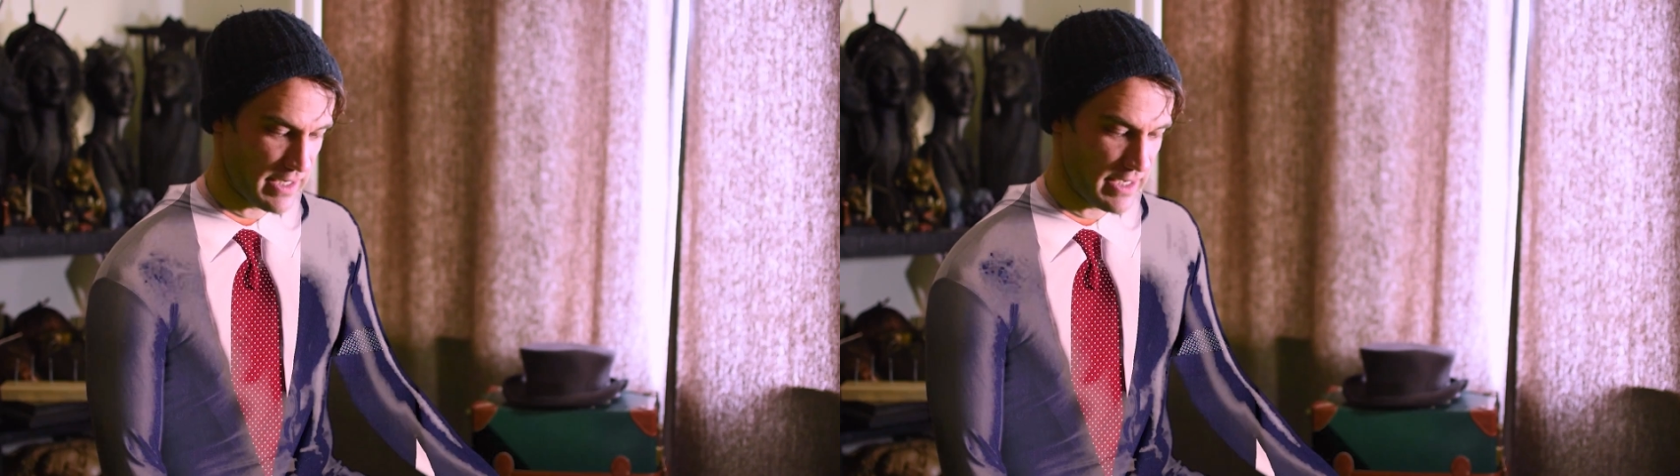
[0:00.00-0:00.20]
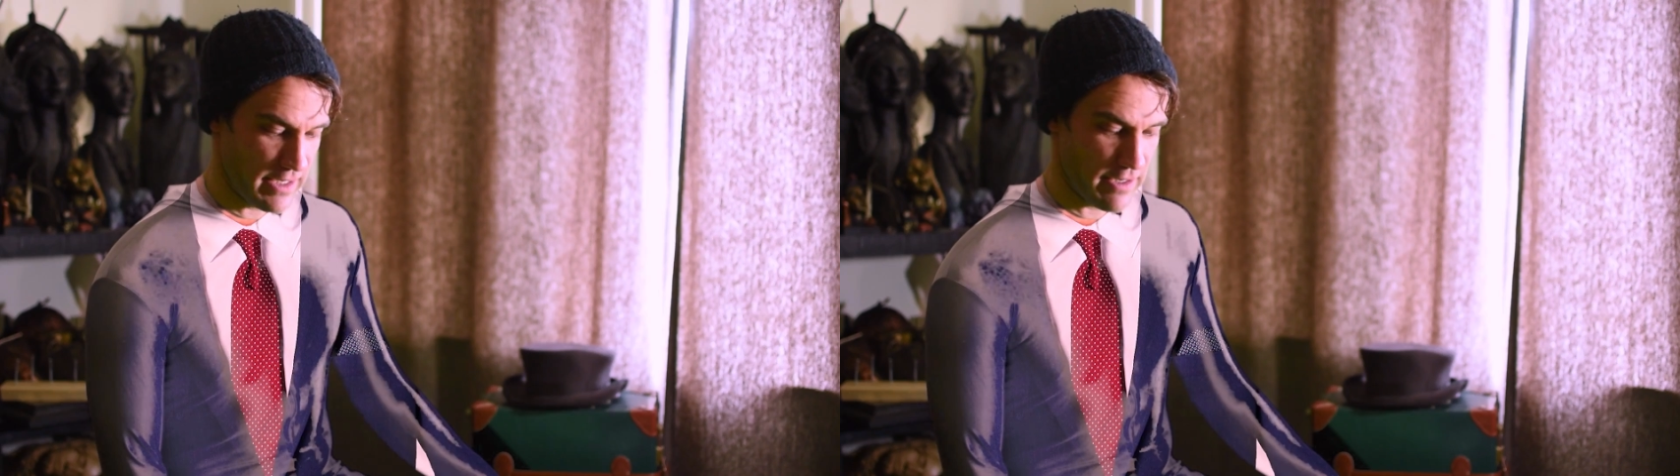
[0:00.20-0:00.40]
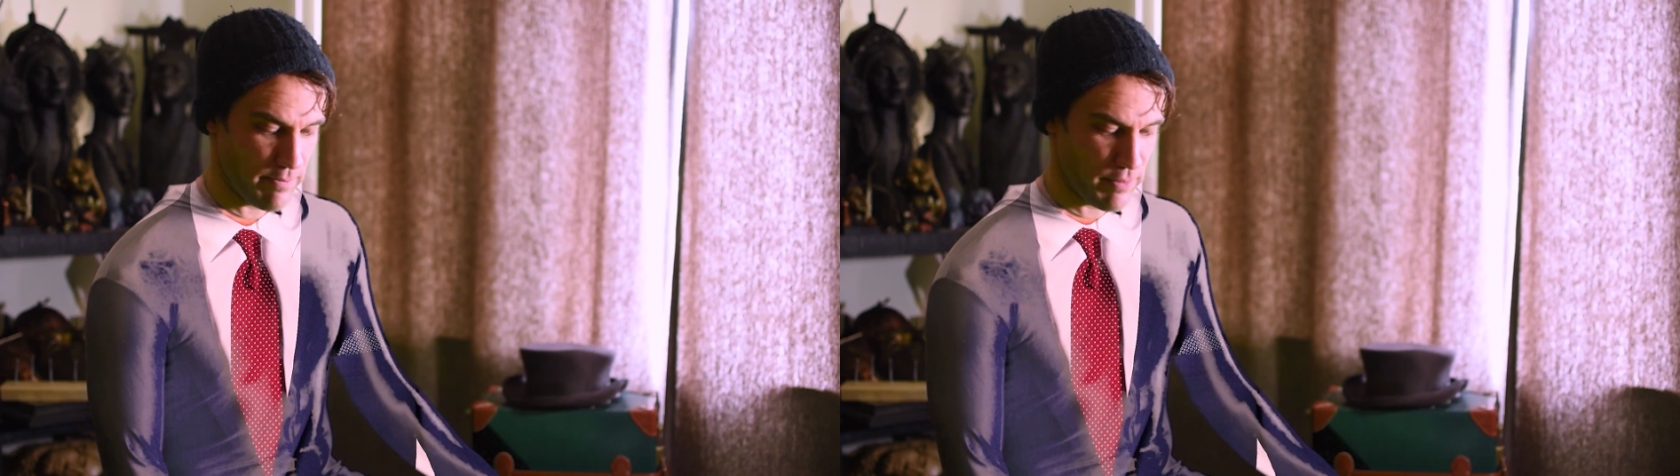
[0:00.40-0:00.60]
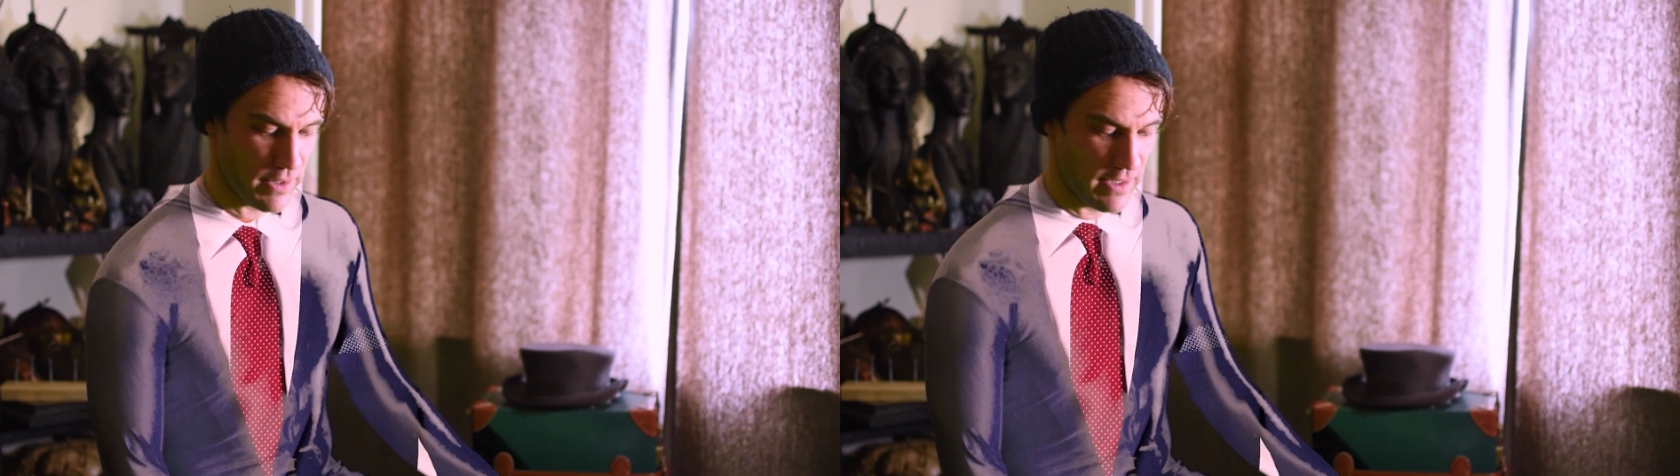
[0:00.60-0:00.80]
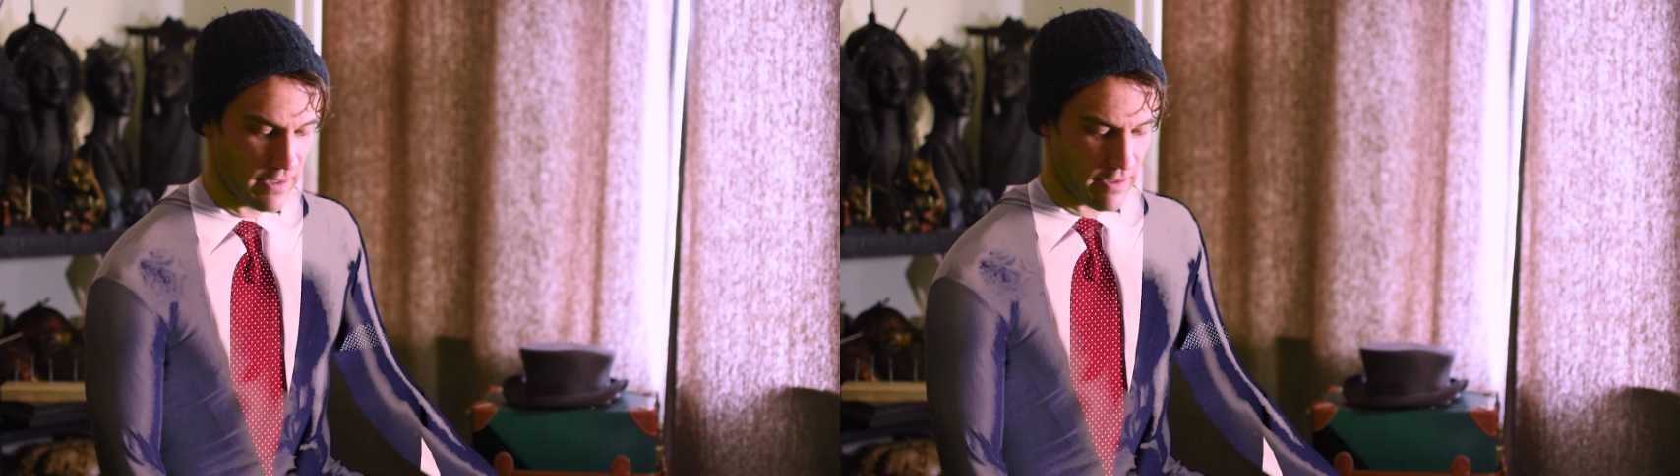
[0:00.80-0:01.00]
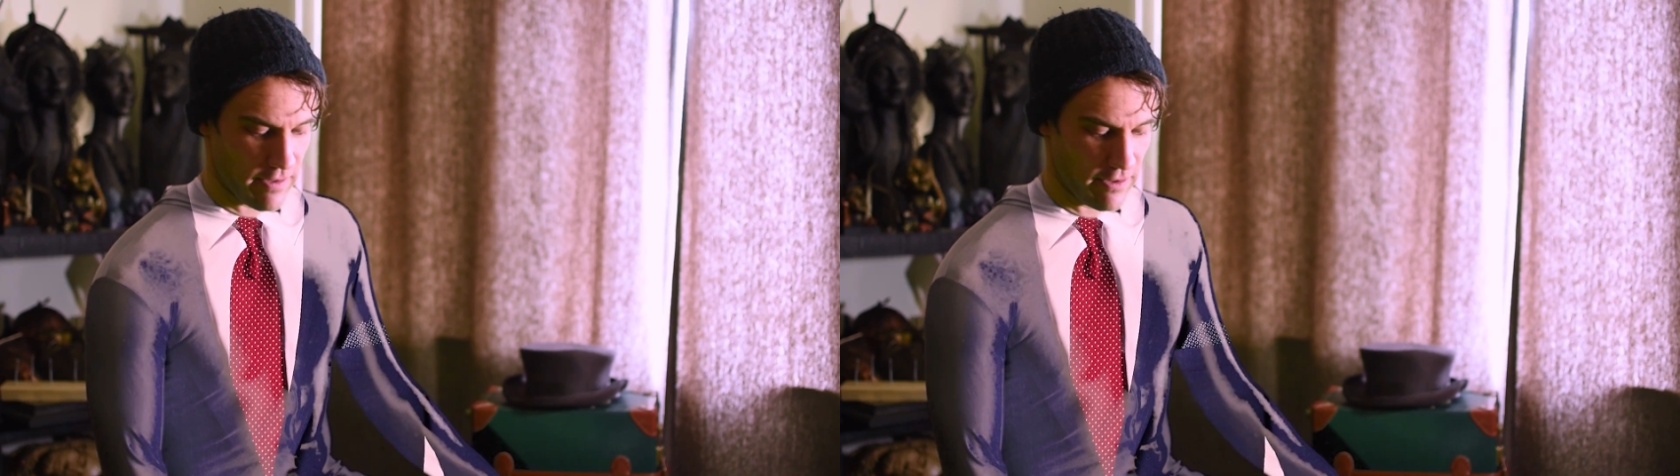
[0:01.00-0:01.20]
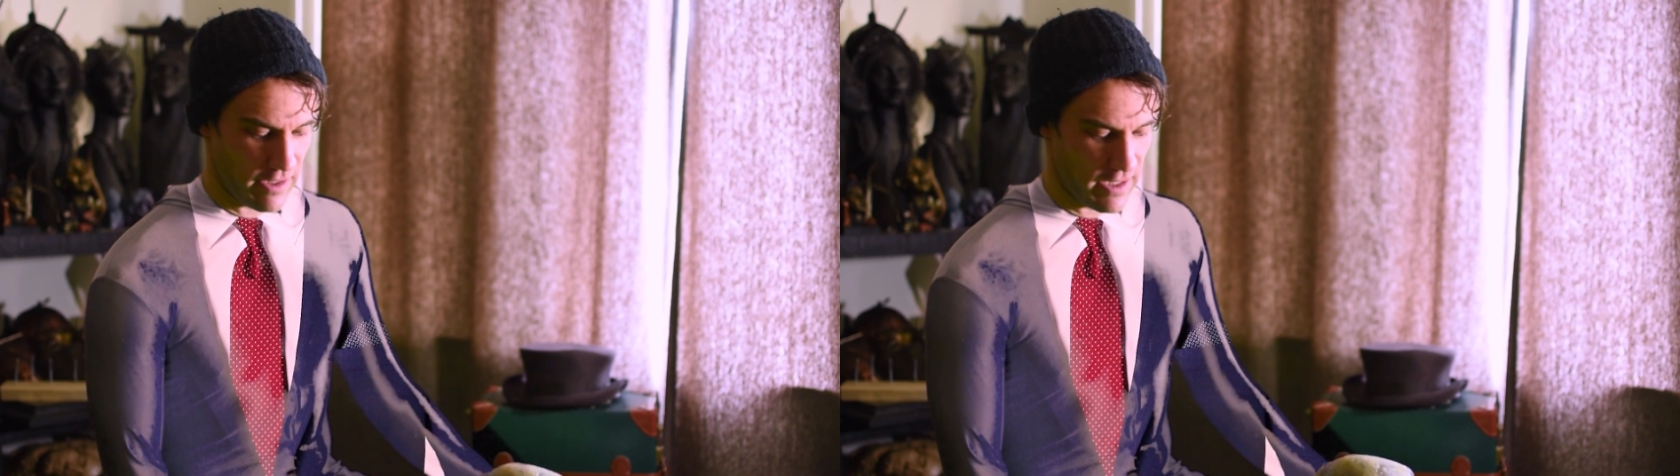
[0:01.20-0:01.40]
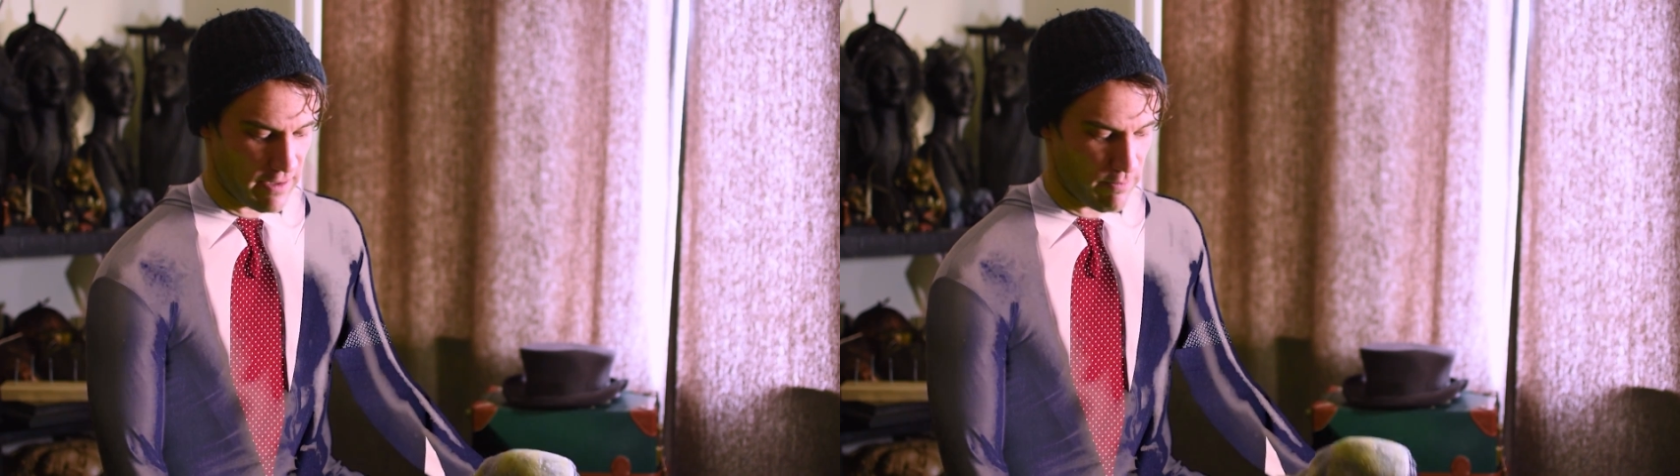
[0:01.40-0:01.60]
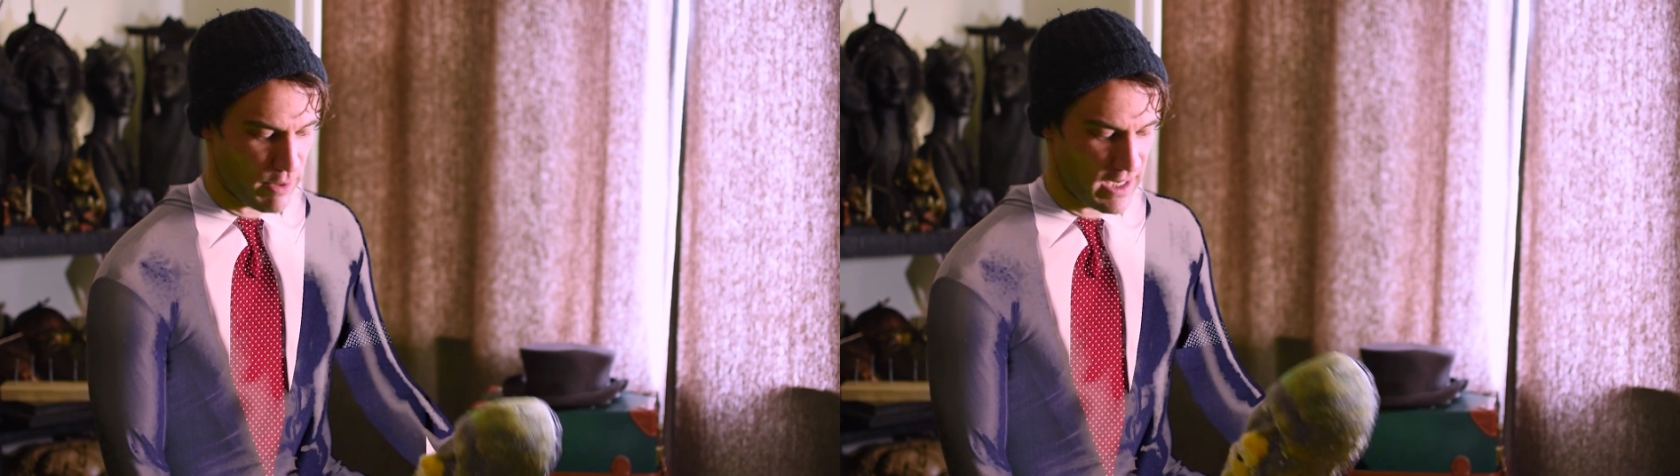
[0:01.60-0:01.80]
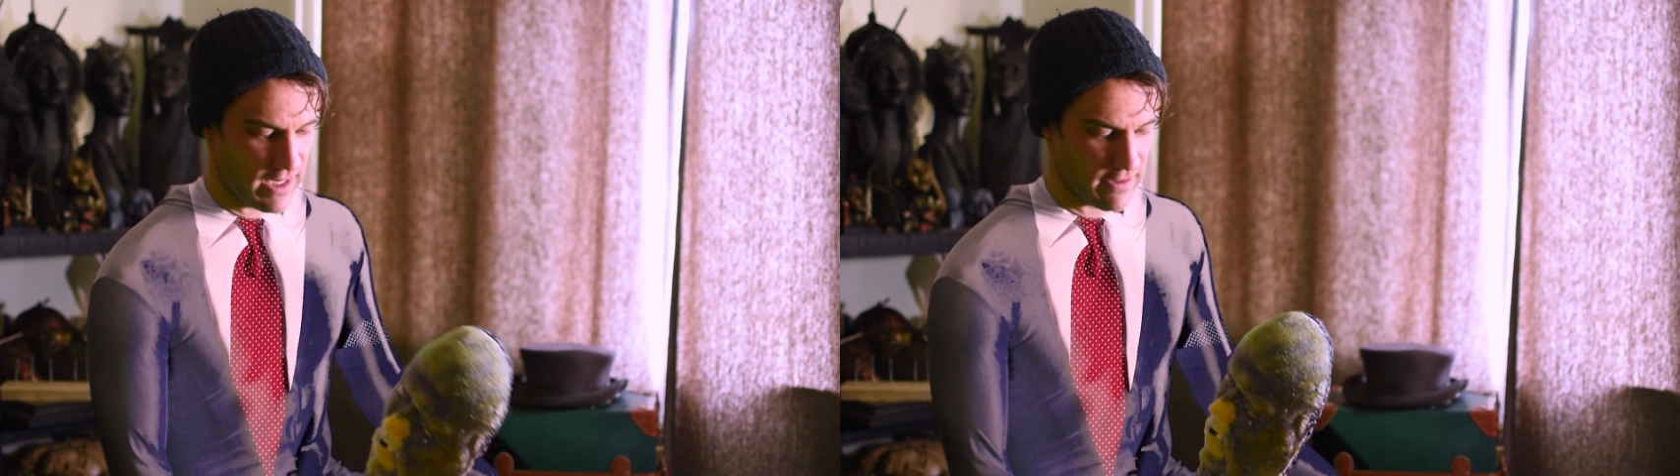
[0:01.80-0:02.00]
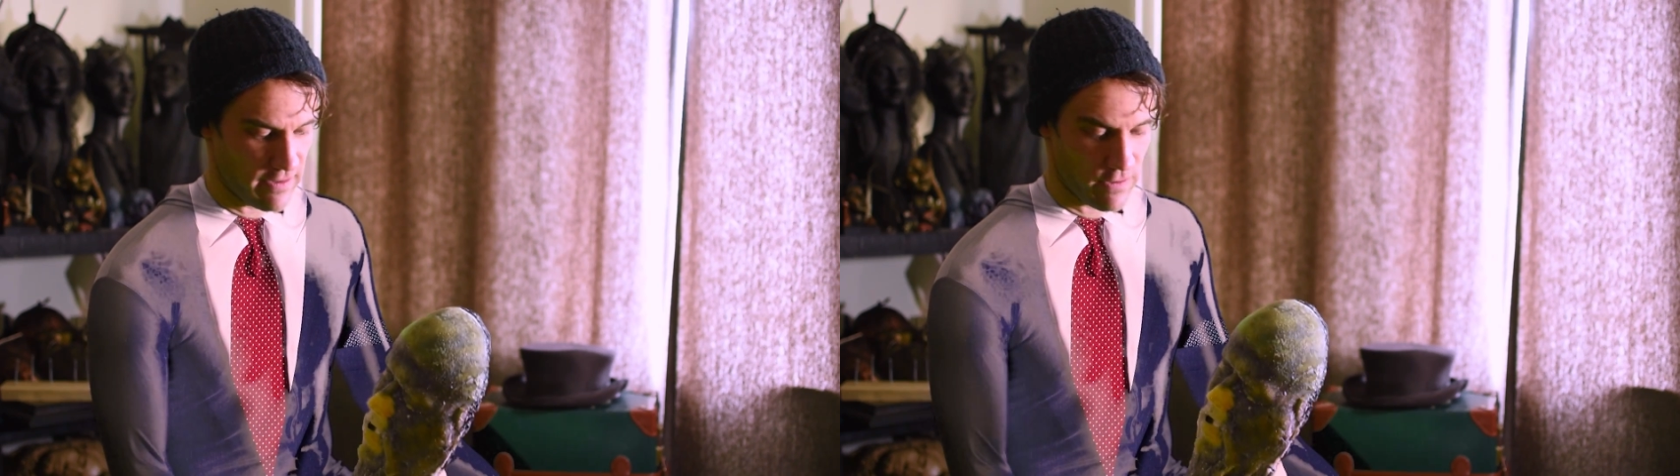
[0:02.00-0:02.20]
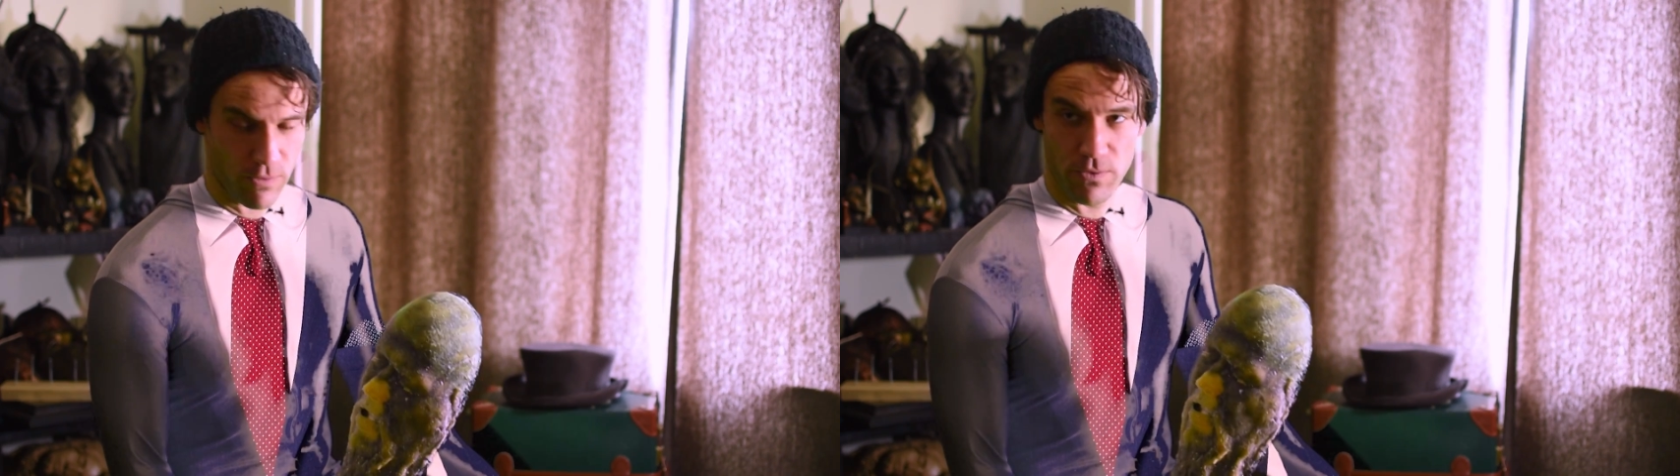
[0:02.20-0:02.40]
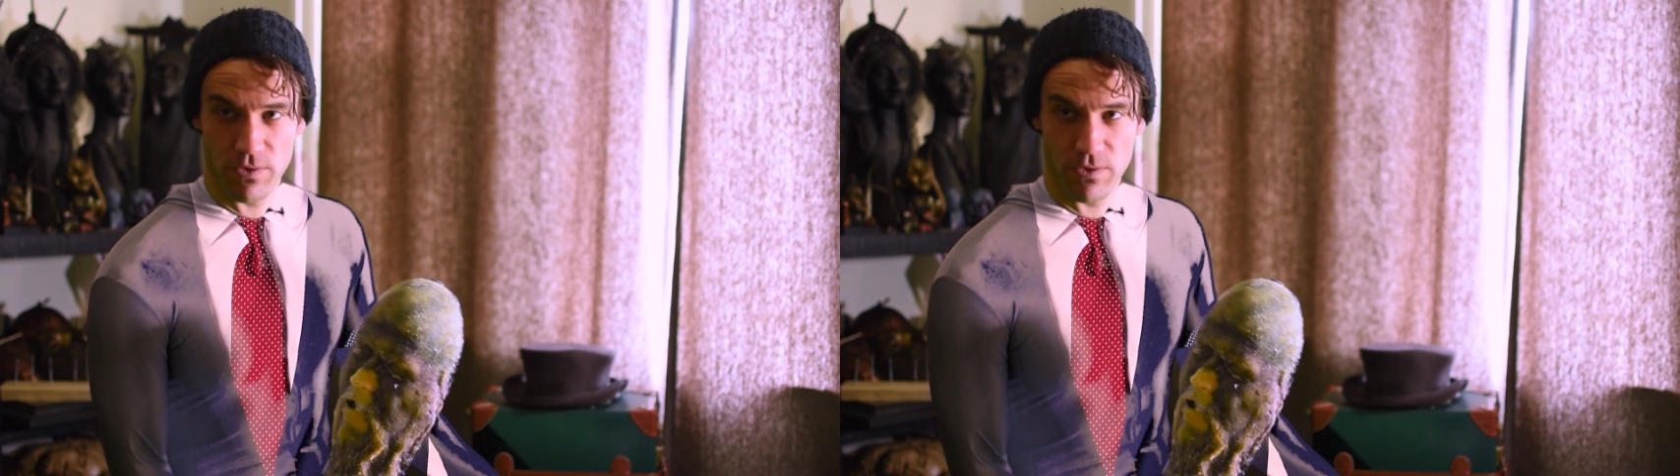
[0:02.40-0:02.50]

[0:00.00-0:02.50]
to end up cleaning and painting this whole